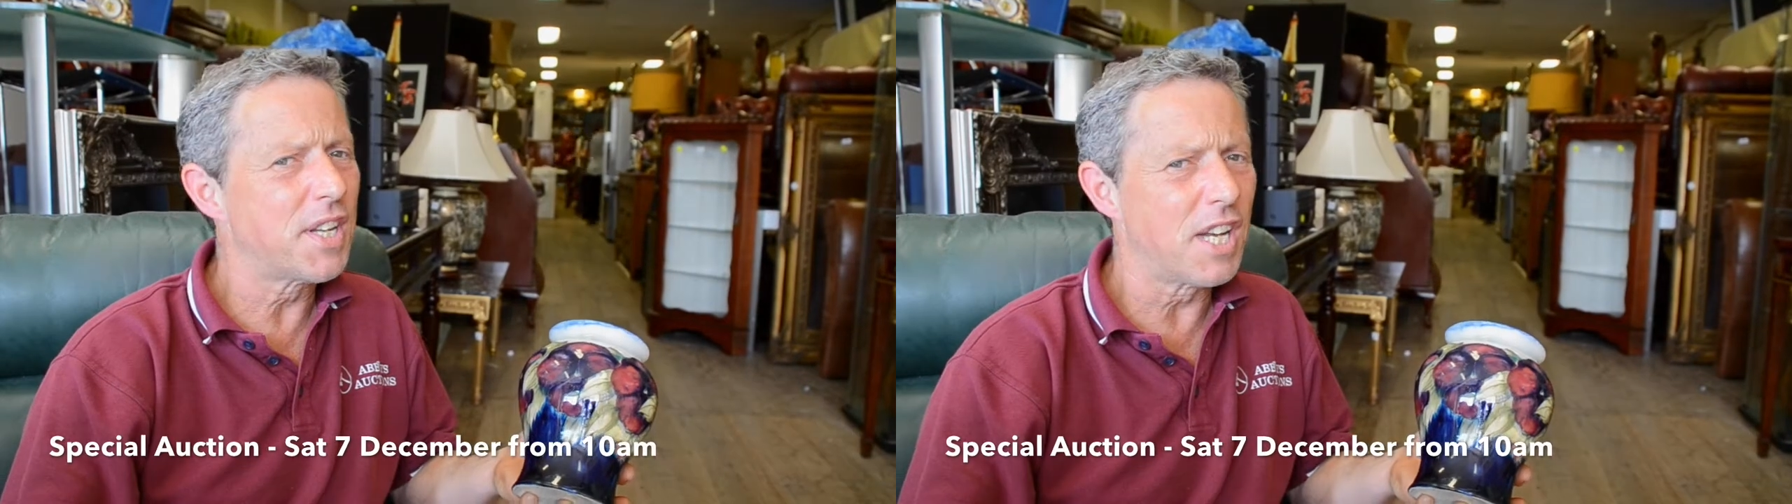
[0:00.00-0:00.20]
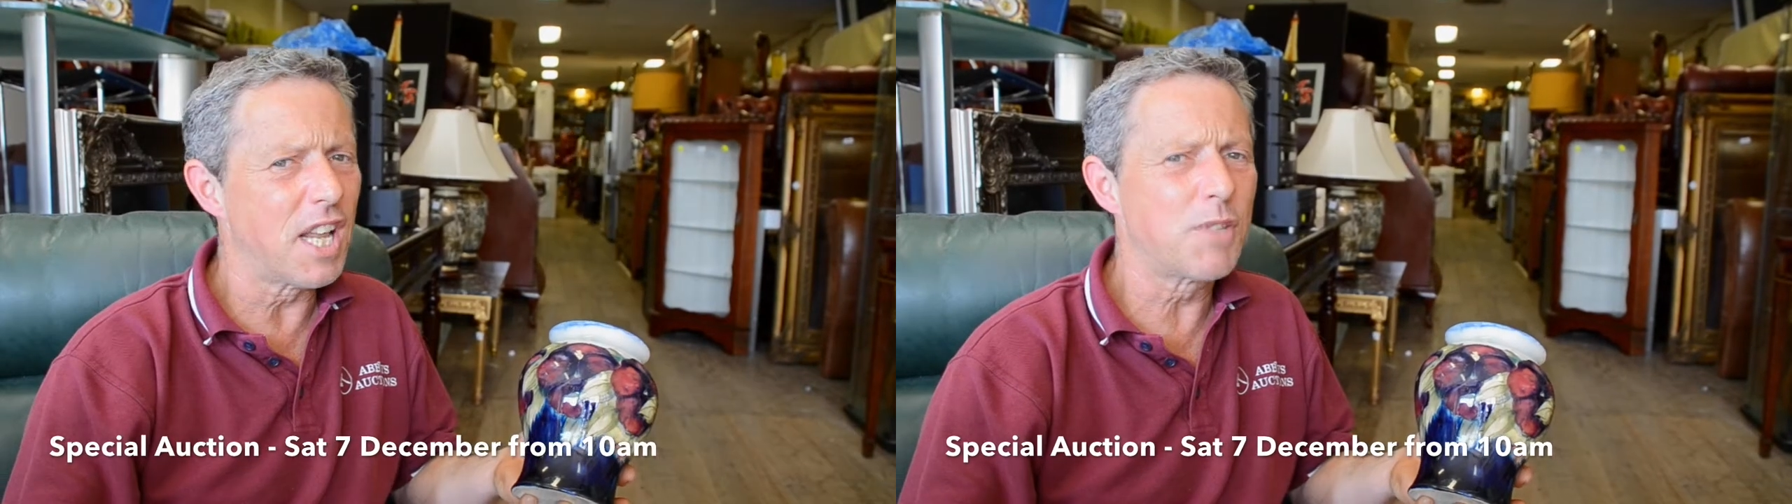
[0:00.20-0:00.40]

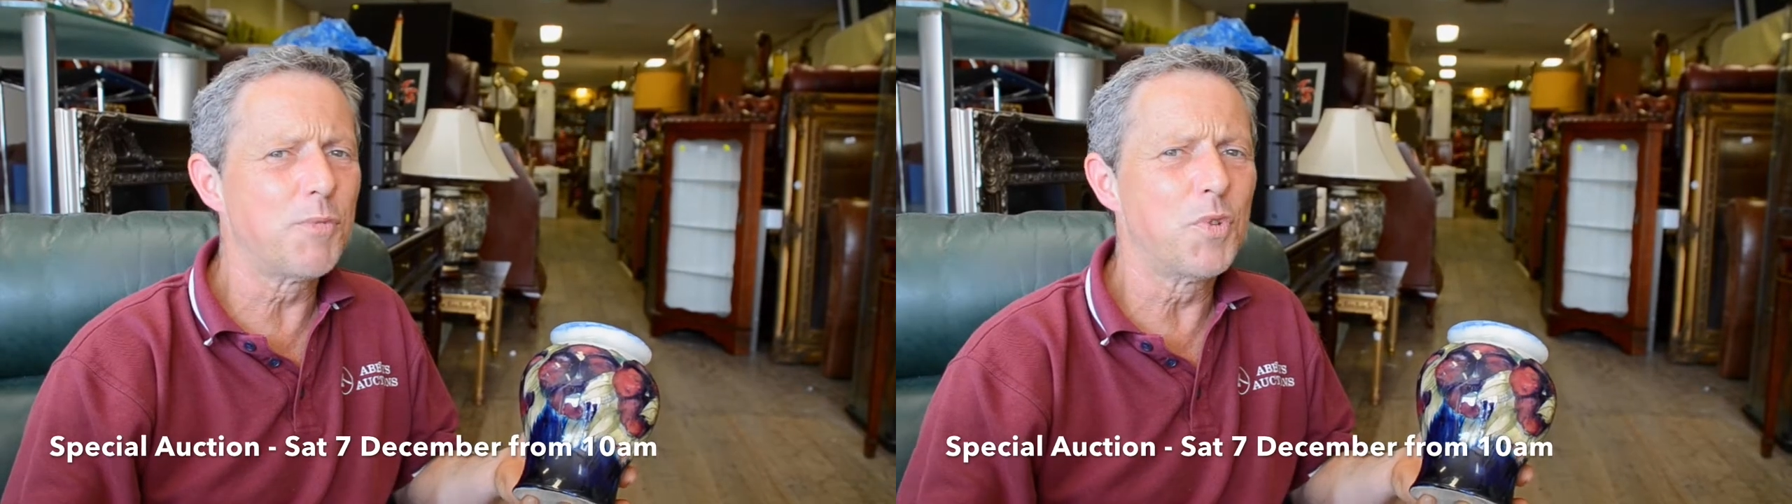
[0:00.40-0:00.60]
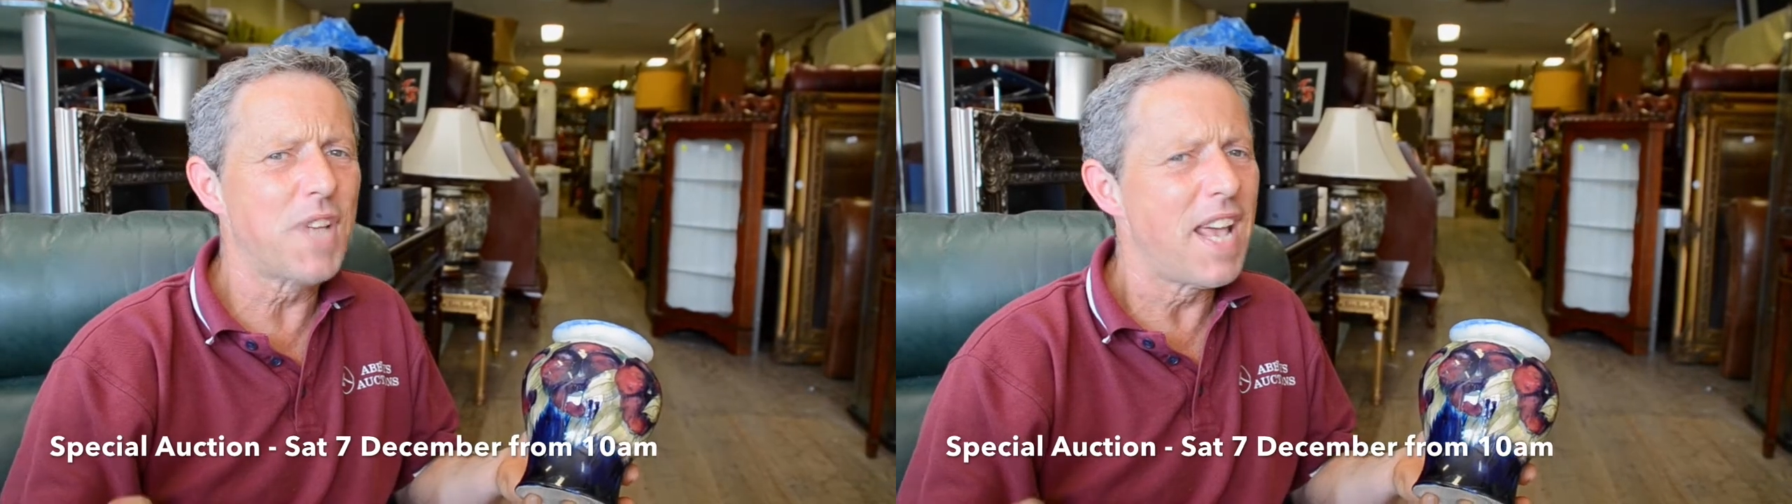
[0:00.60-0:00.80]

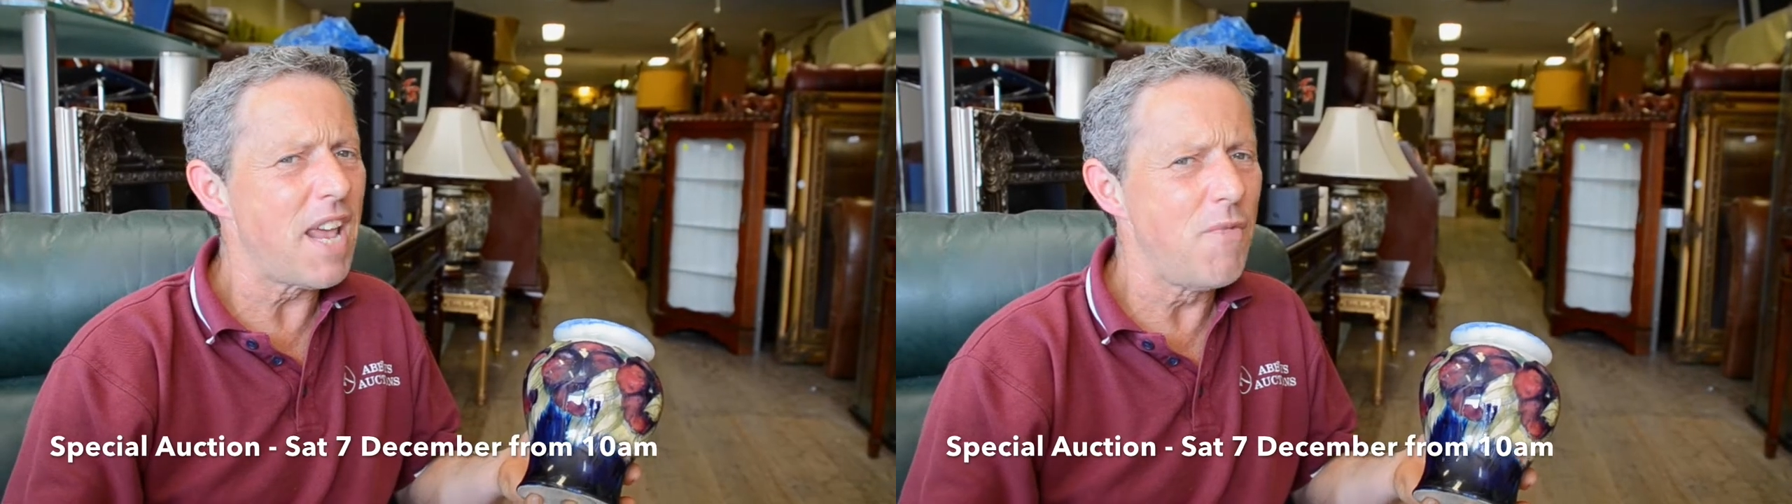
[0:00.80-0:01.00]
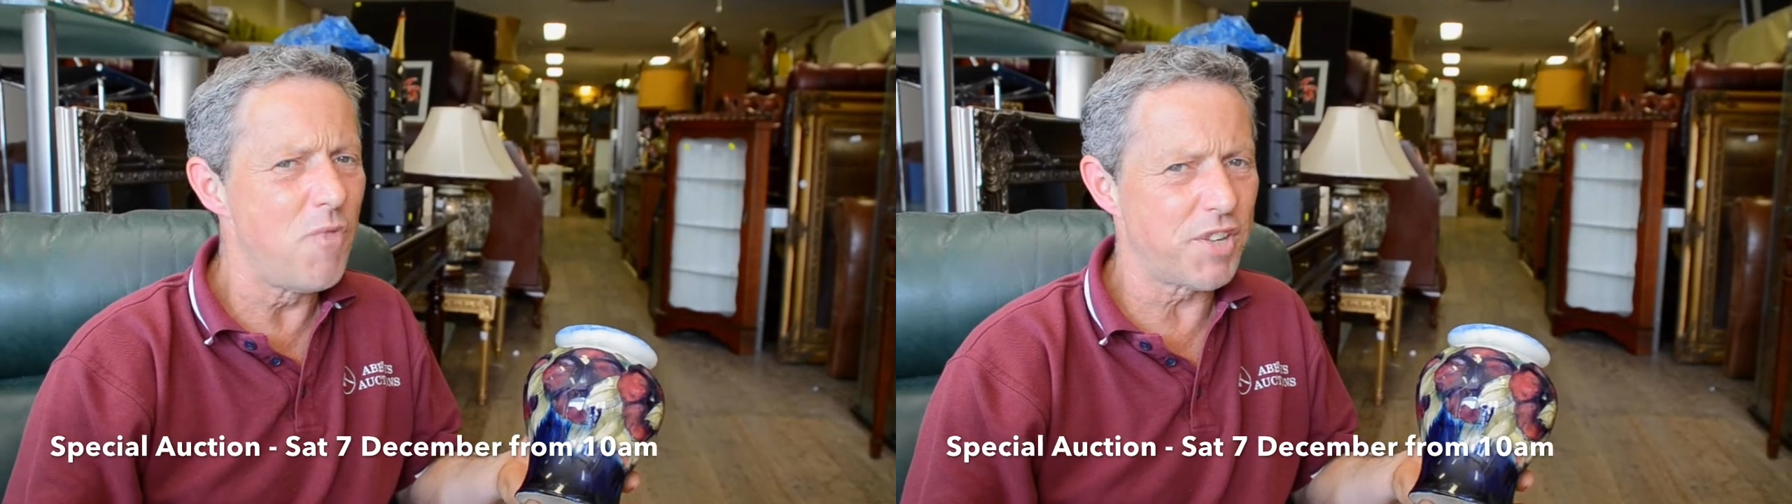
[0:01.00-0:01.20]
collectibles
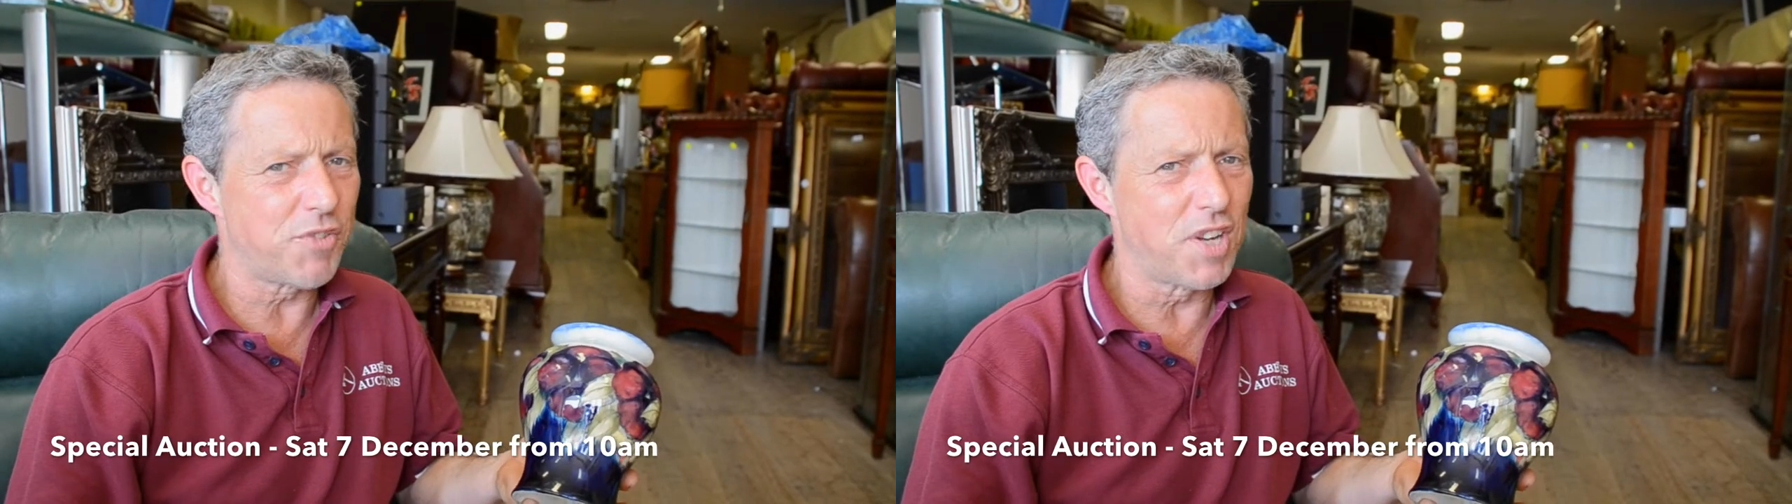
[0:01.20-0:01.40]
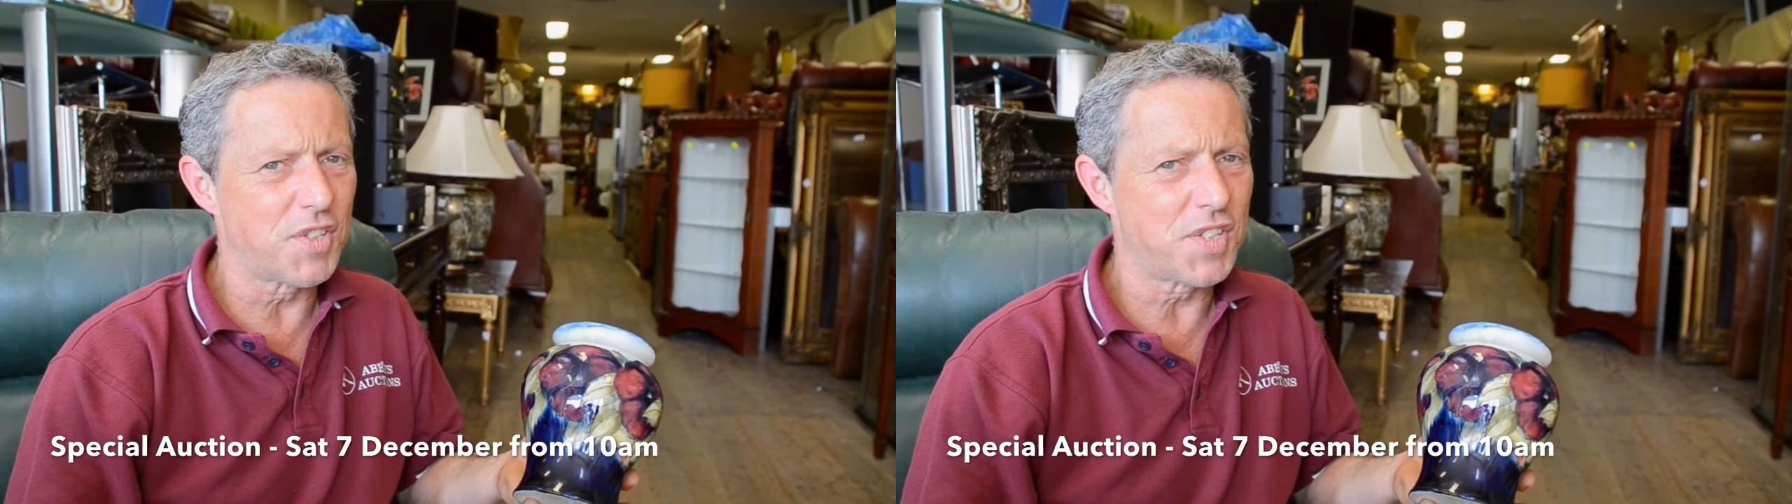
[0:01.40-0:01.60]
and
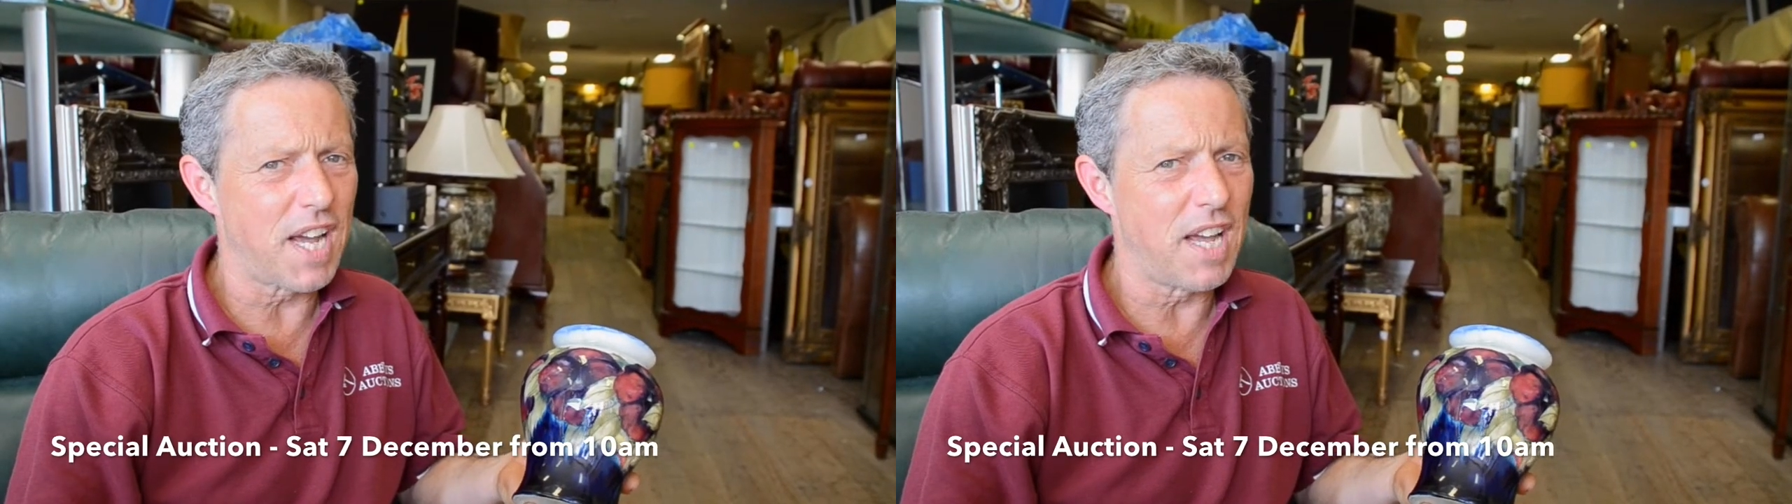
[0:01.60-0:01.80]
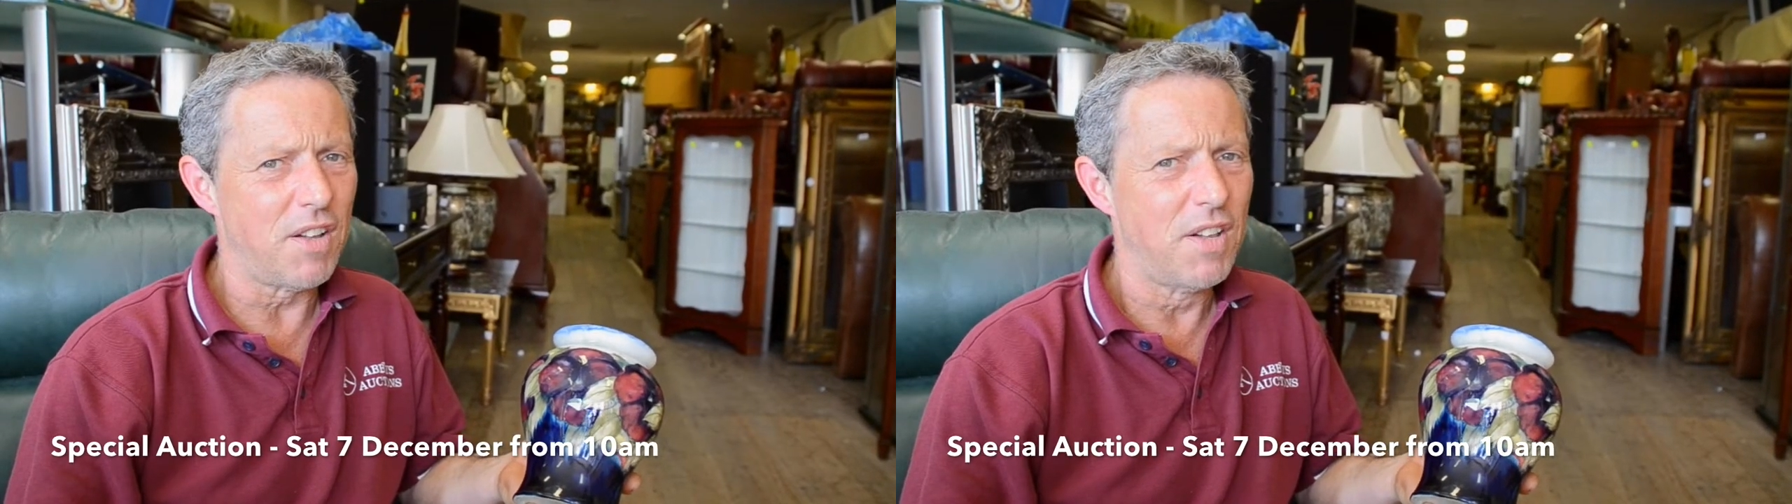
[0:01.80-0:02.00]
retro
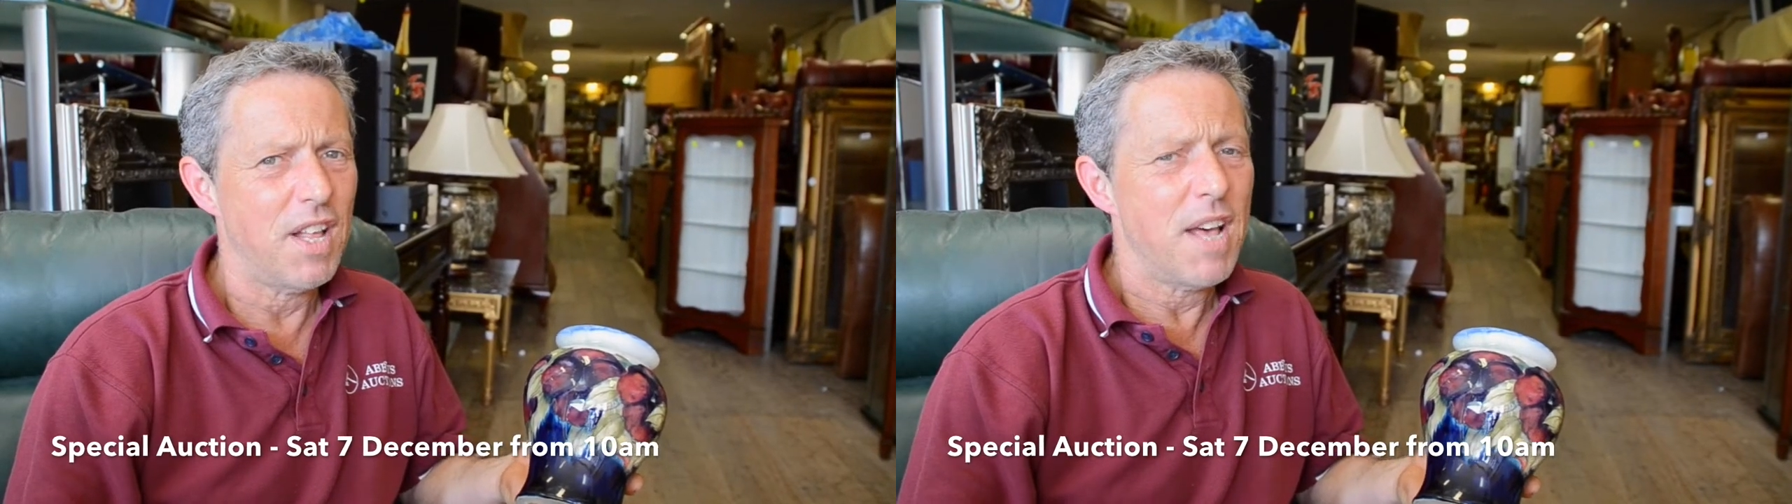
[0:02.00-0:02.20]
sale.